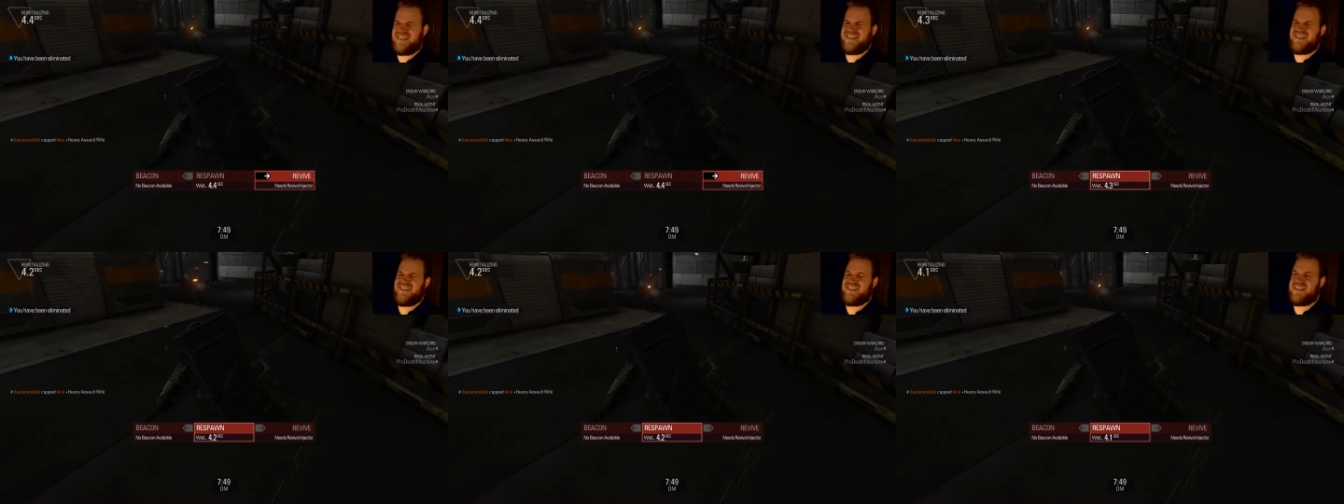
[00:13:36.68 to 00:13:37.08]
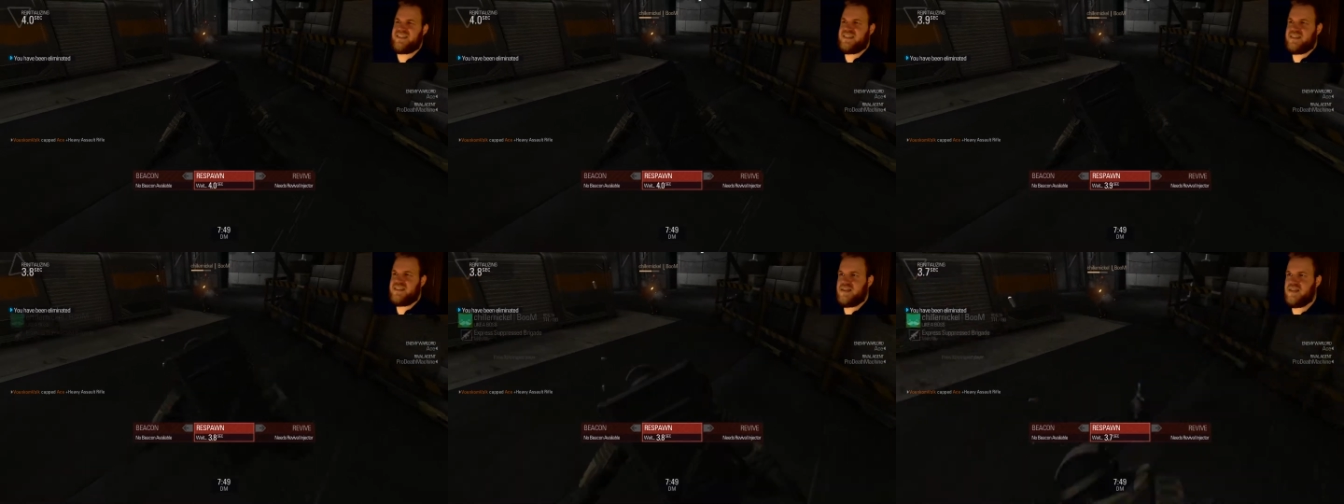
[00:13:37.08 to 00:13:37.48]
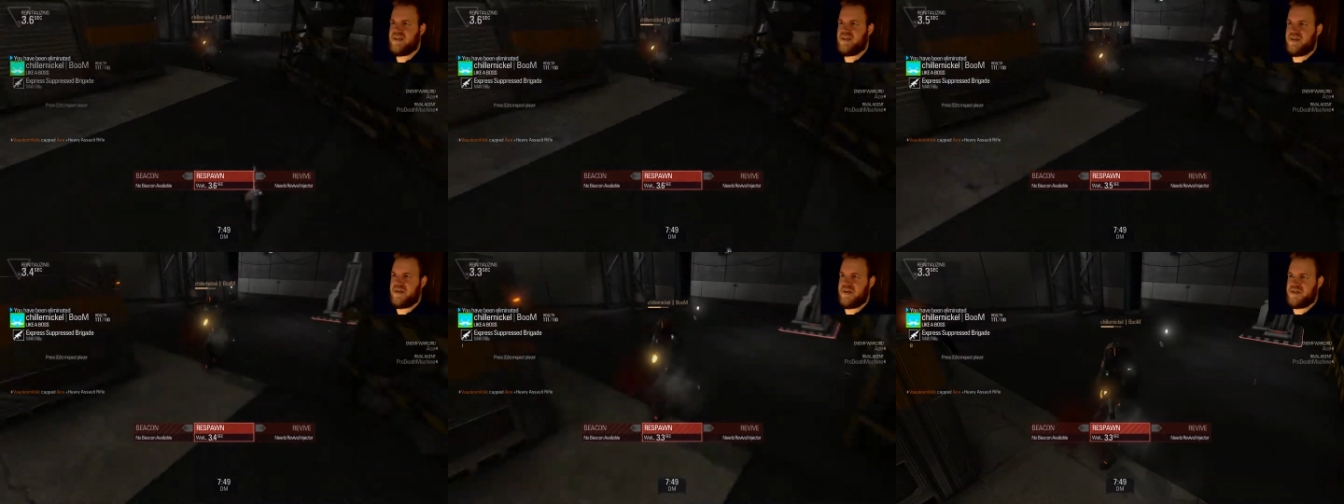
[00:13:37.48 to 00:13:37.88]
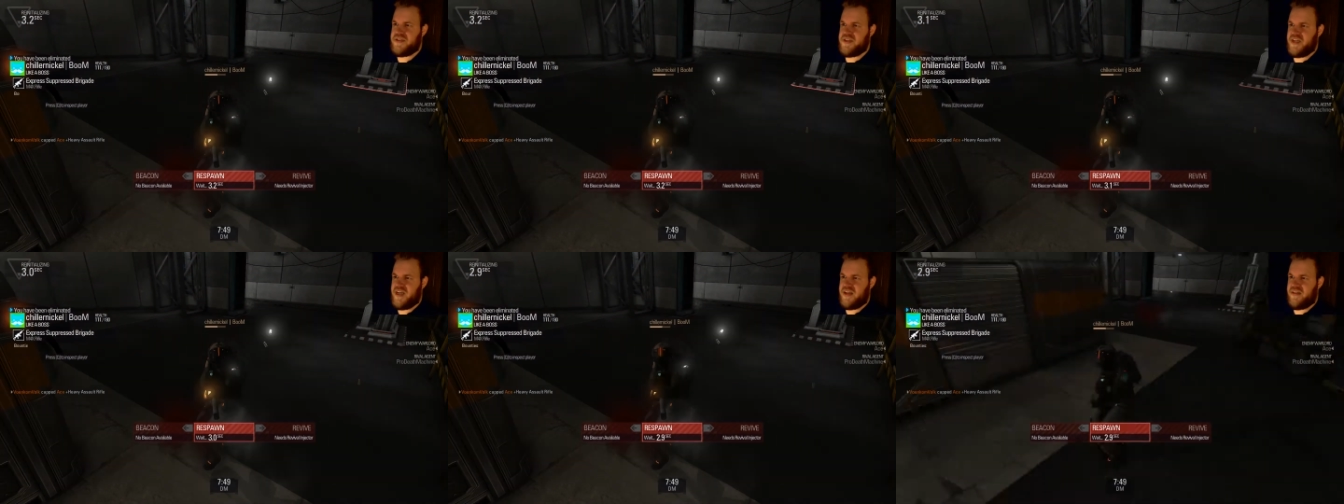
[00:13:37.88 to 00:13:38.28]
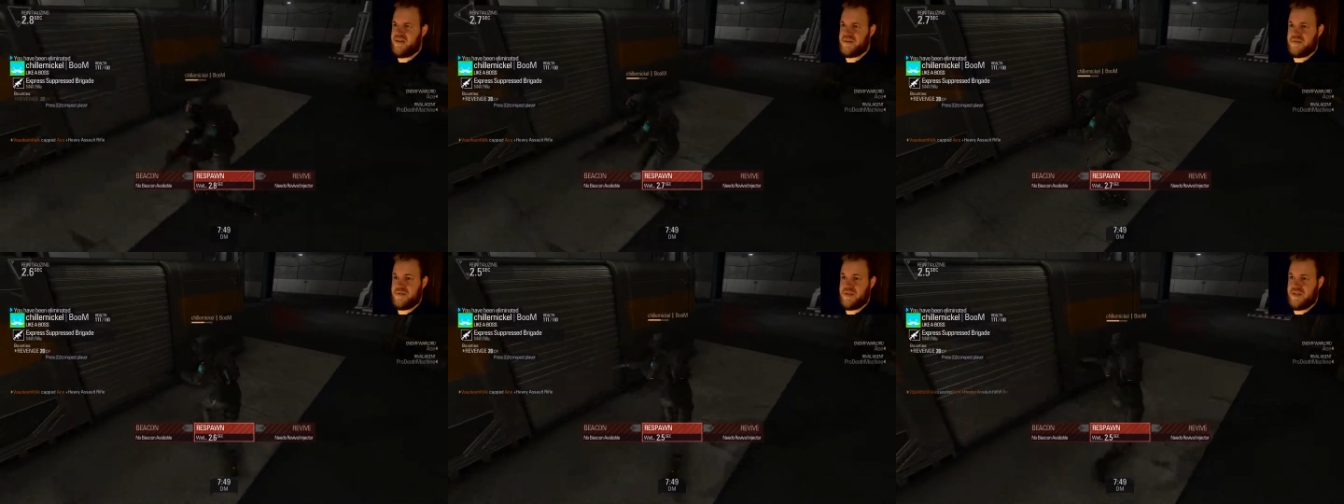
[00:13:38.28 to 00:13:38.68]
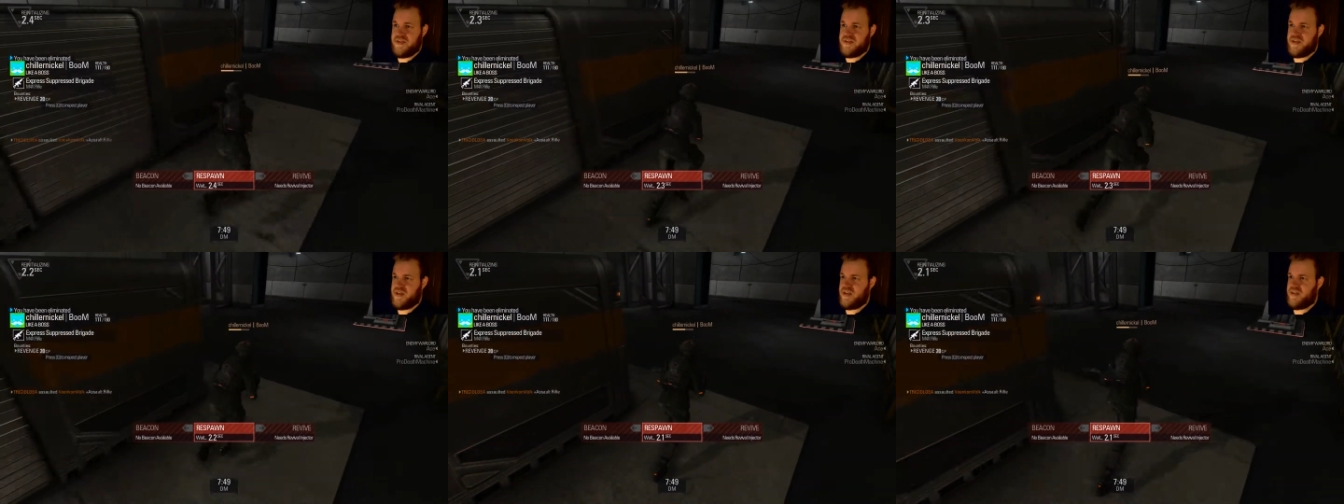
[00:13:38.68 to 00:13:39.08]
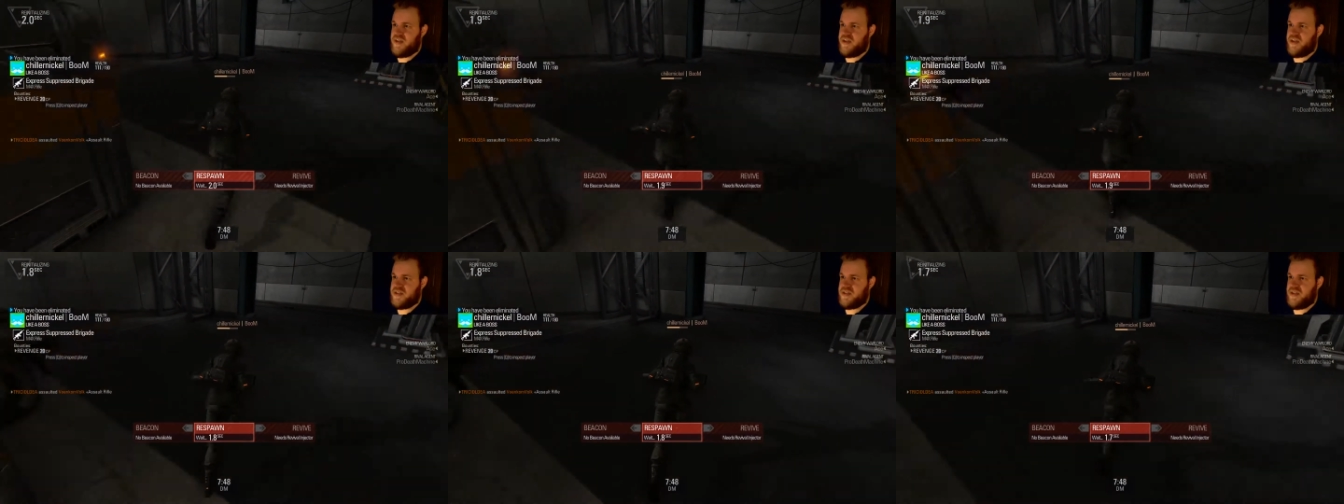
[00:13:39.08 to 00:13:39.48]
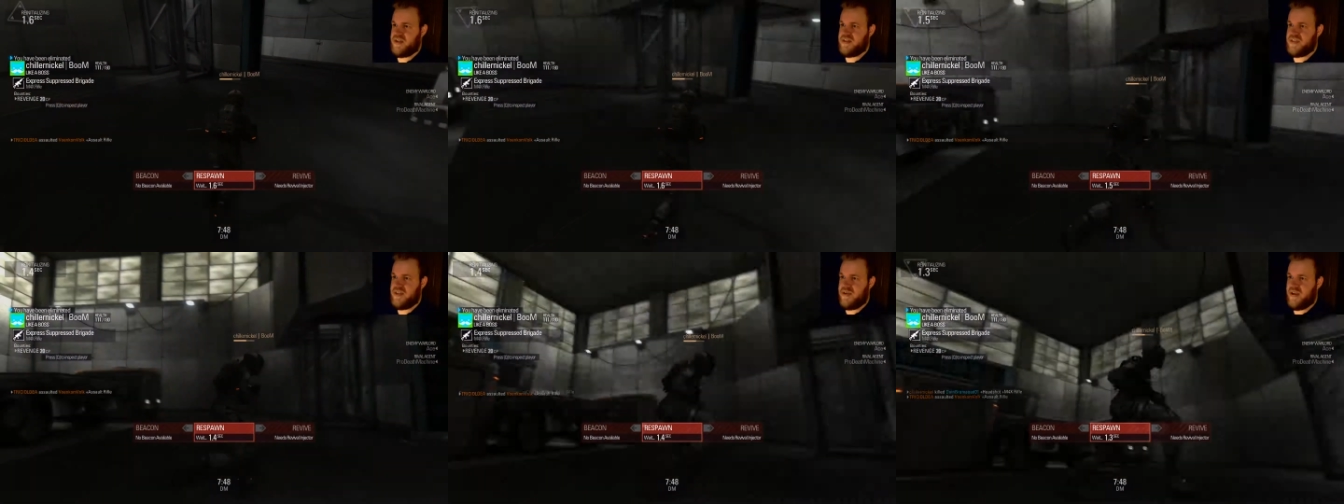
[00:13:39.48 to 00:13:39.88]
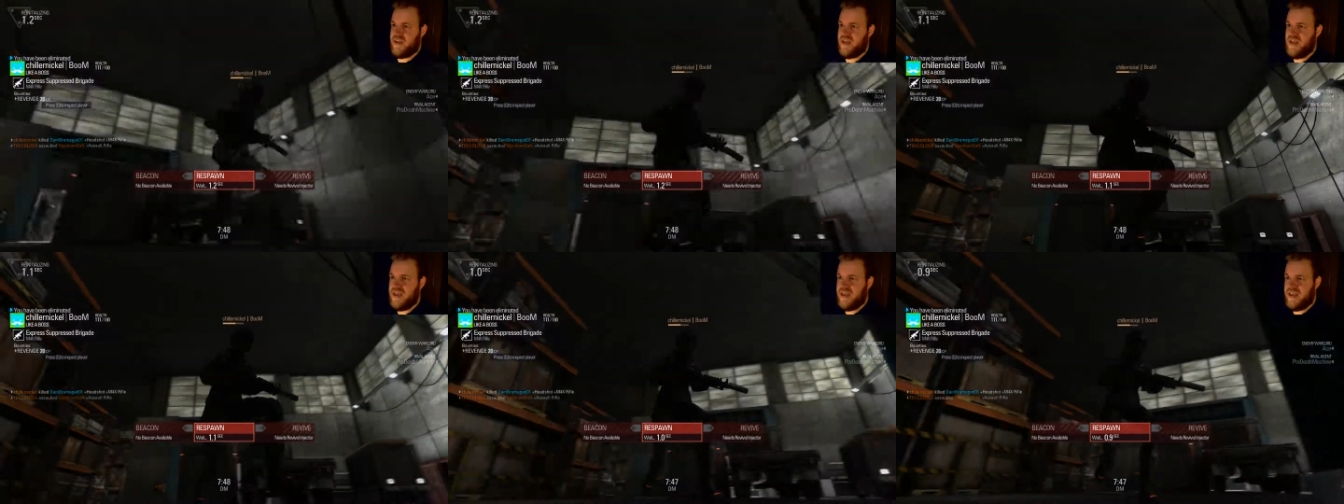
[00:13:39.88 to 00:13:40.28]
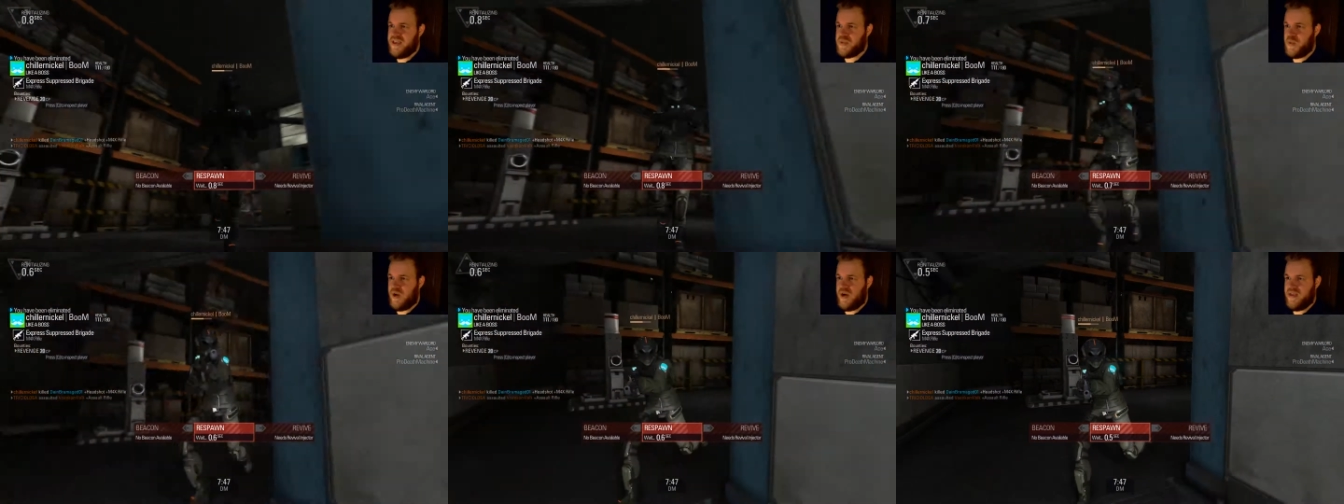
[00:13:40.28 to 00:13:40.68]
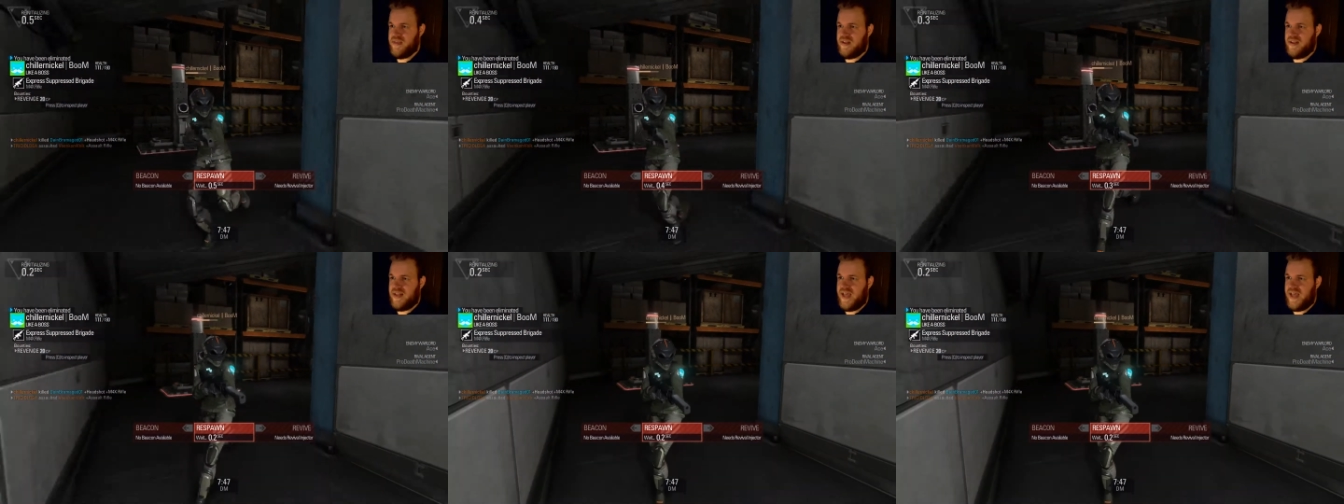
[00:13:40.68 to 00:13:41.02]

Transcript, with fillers: Ah! Good shot. That was a really good shot, actually. Considering he's wearing the